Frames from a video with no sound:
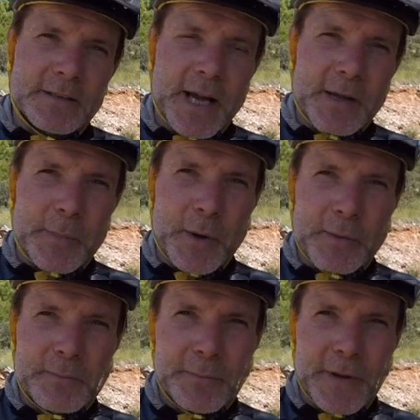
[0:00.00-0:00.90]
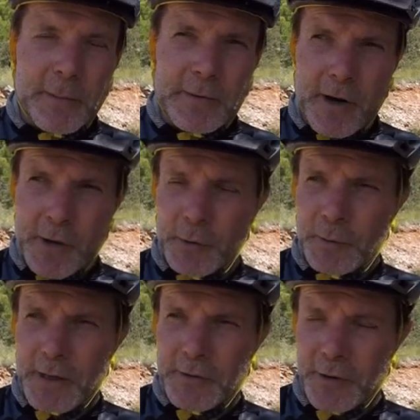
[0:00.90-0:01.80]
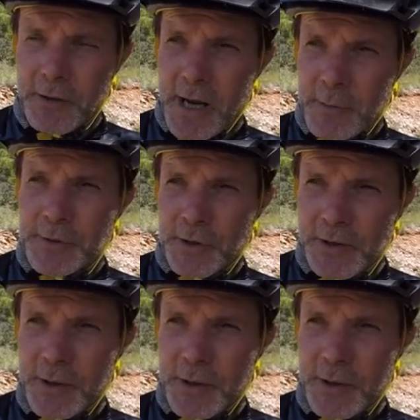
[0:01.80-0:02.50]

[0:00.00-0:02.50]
down the bottom, and we rode all the way through, and that was good.